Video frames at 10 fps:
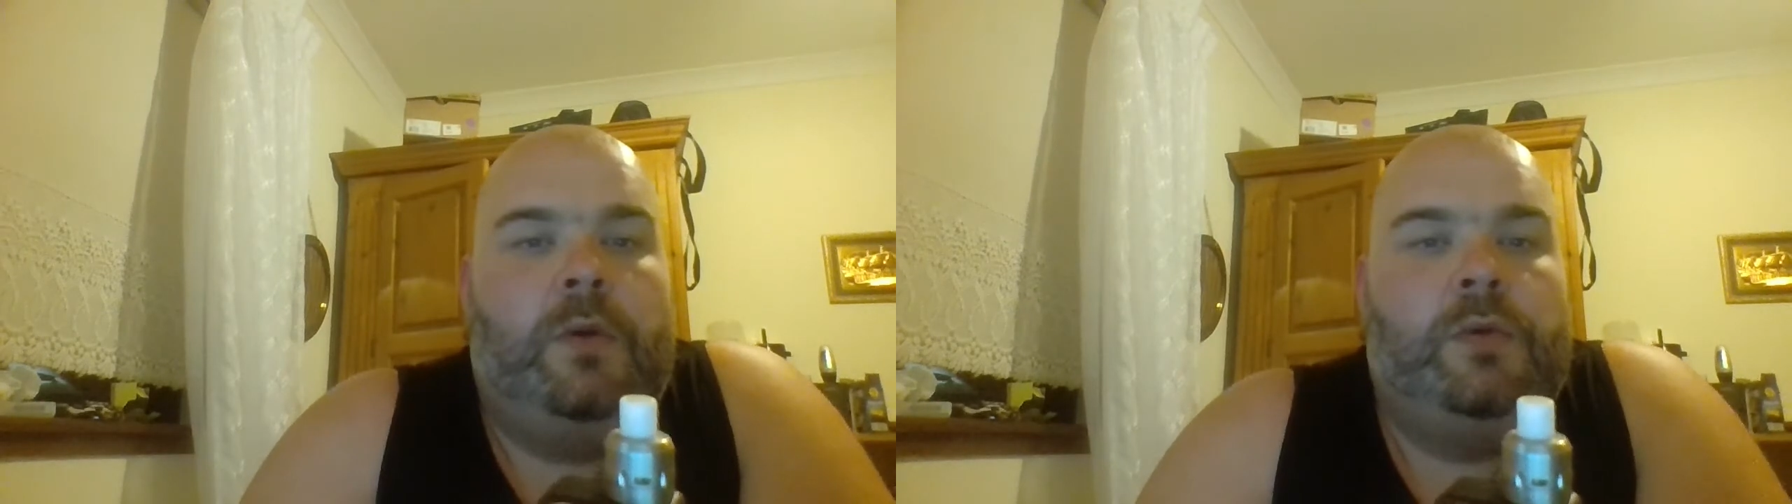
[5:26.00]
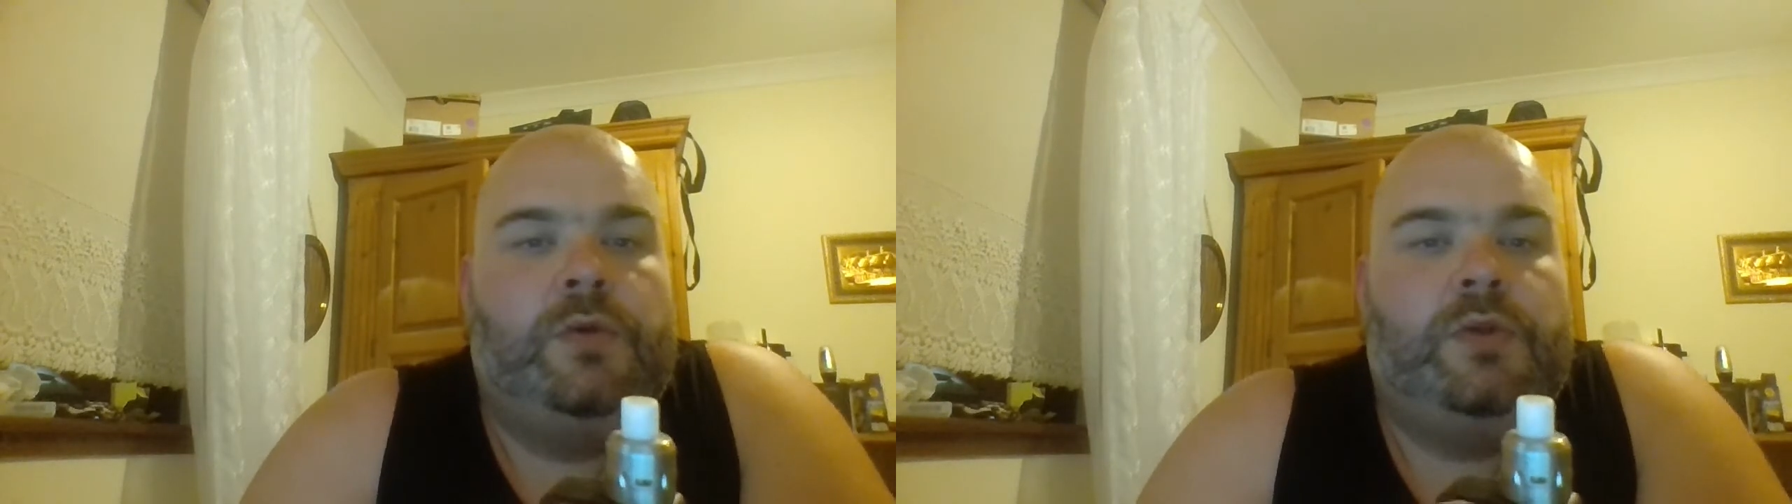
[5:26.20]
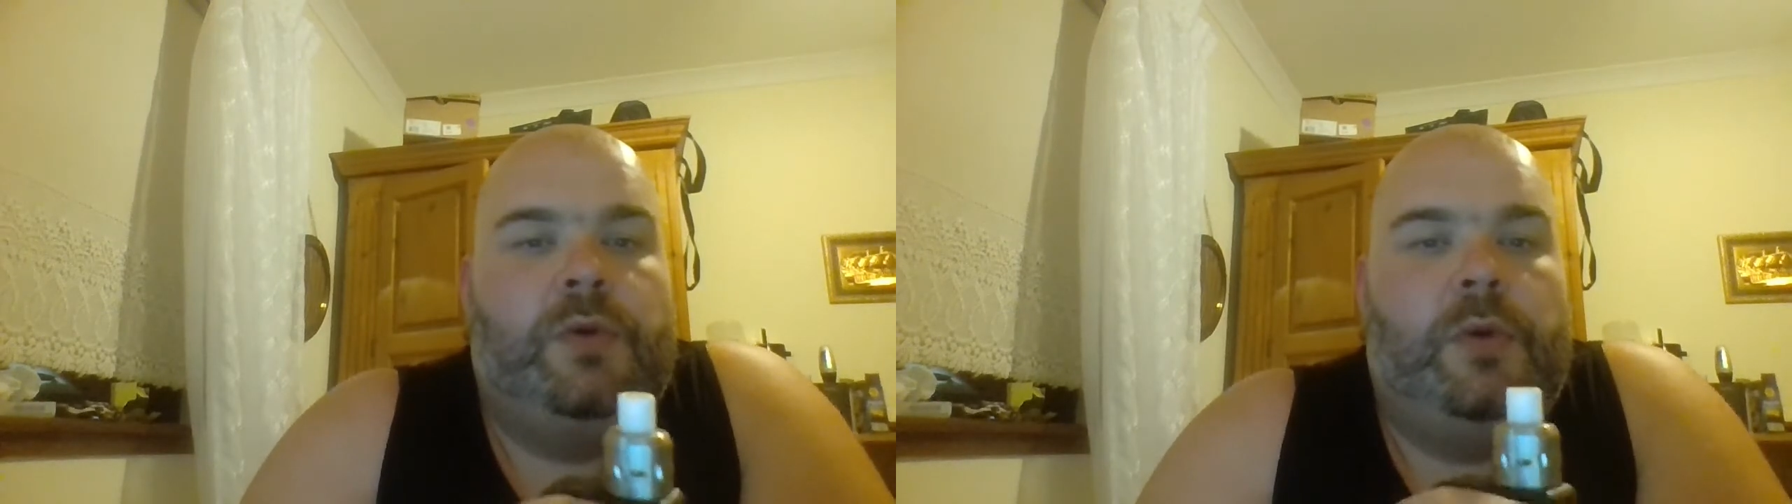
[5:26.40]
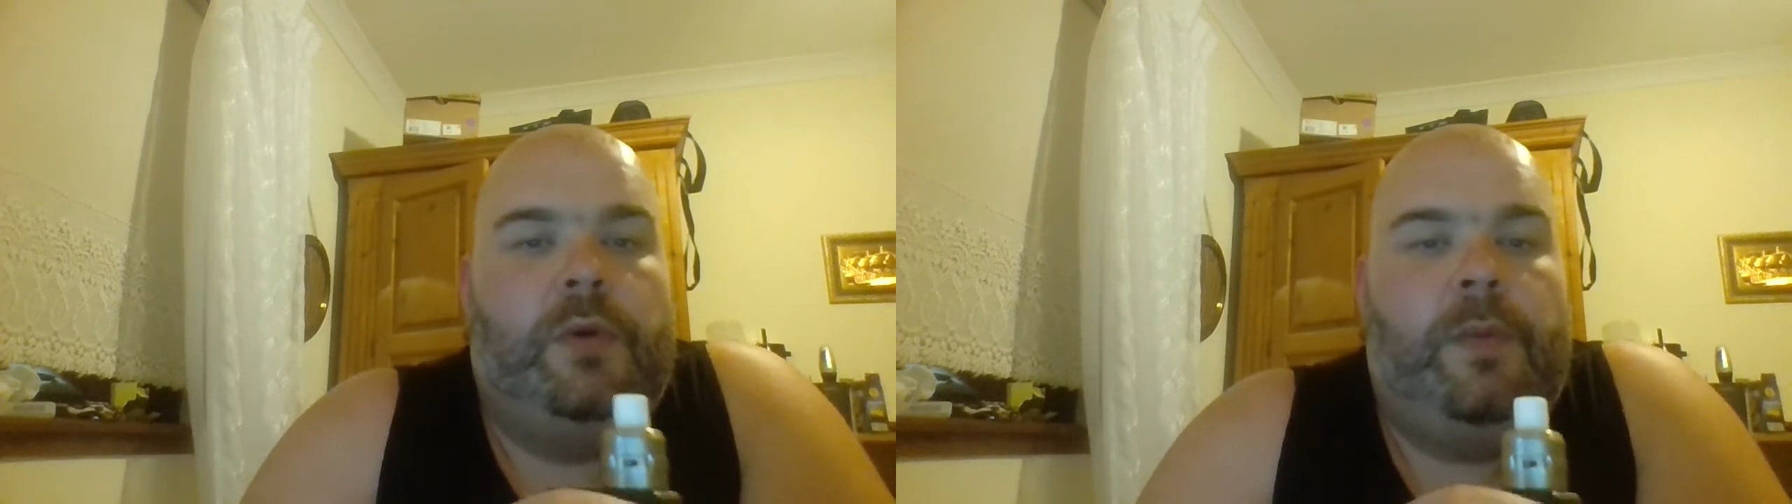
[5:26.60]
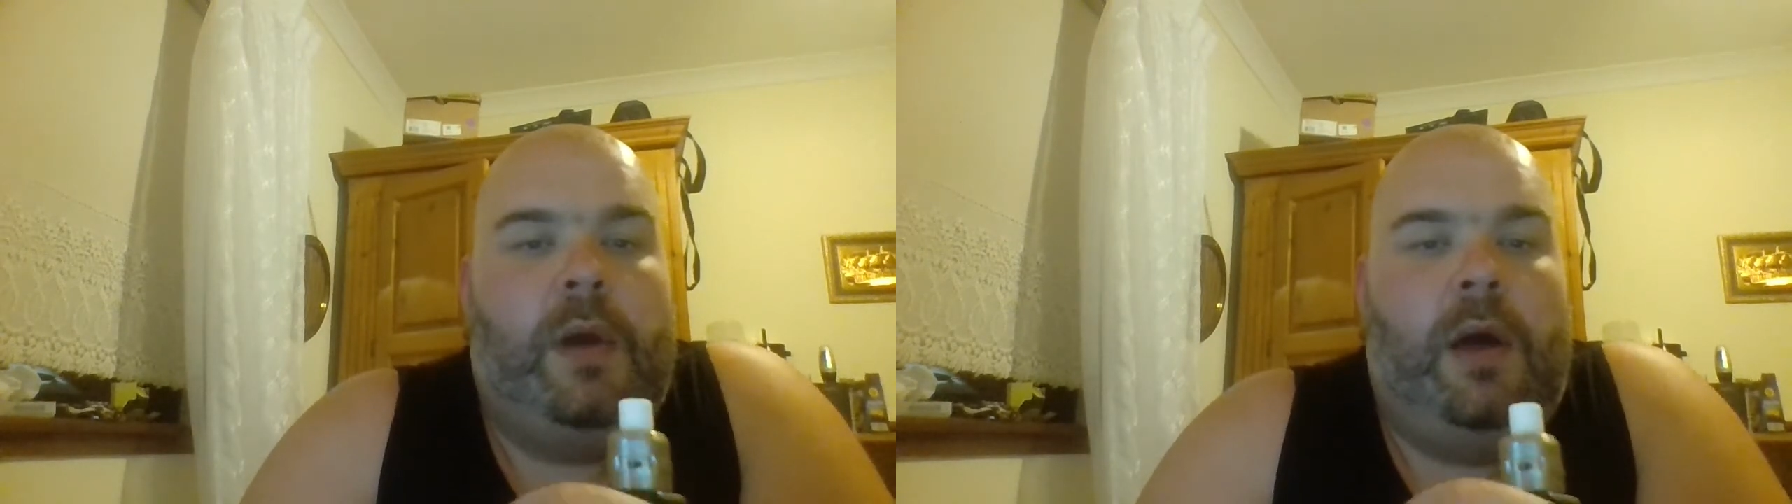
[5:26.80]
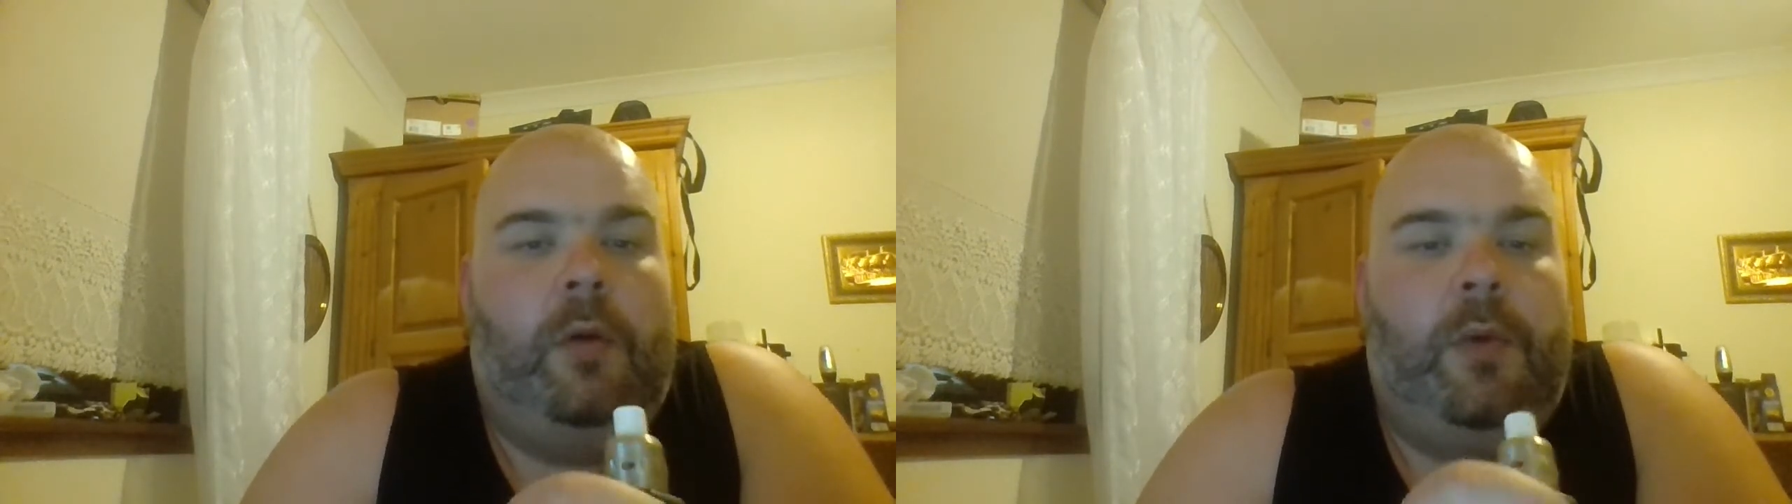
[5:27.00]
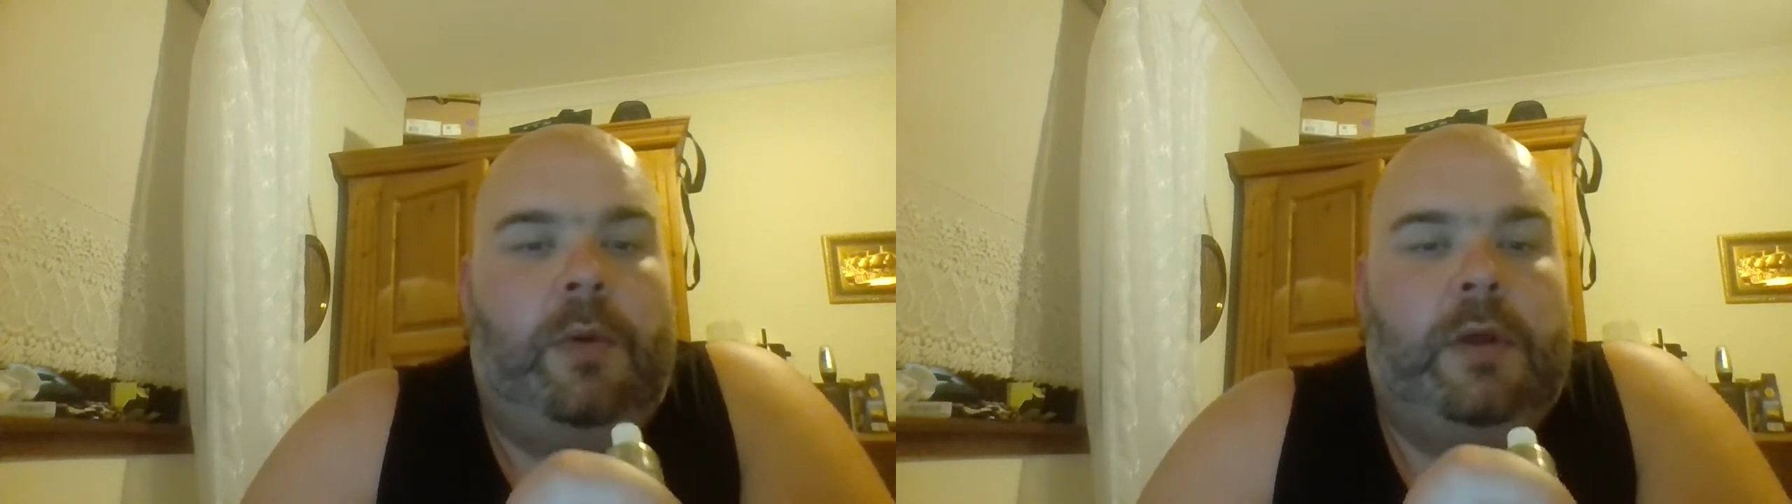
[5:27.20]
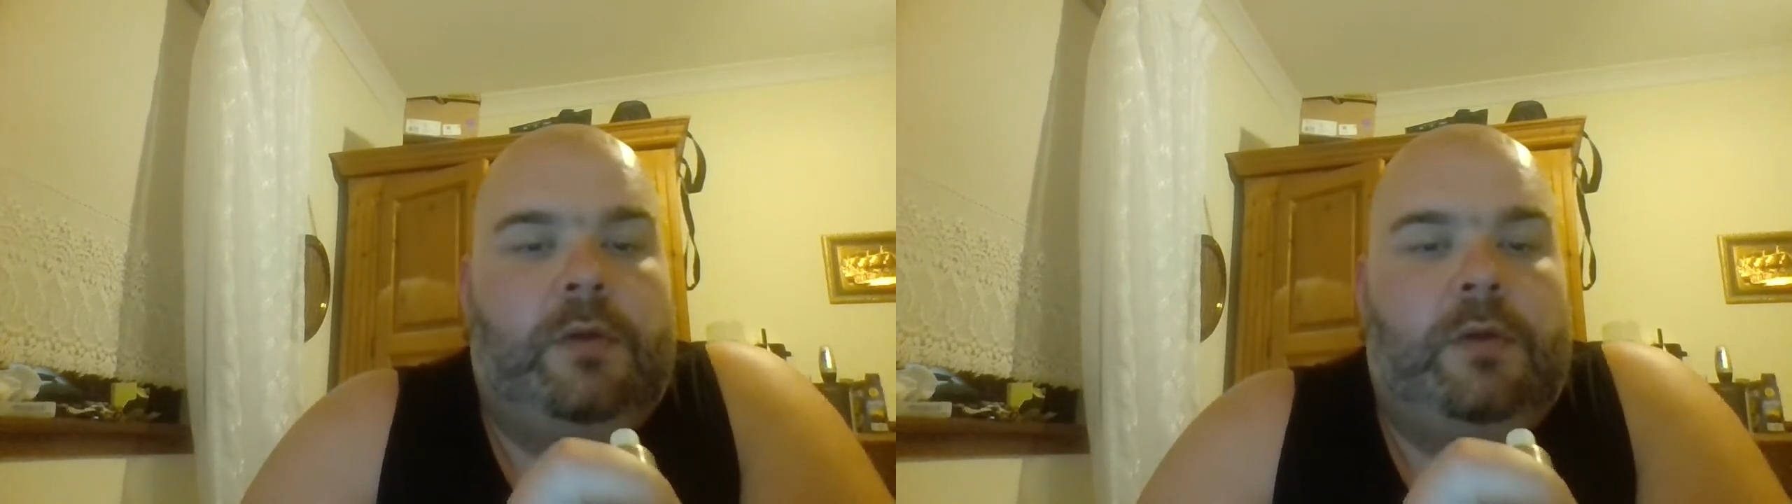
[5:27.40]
So I'll probably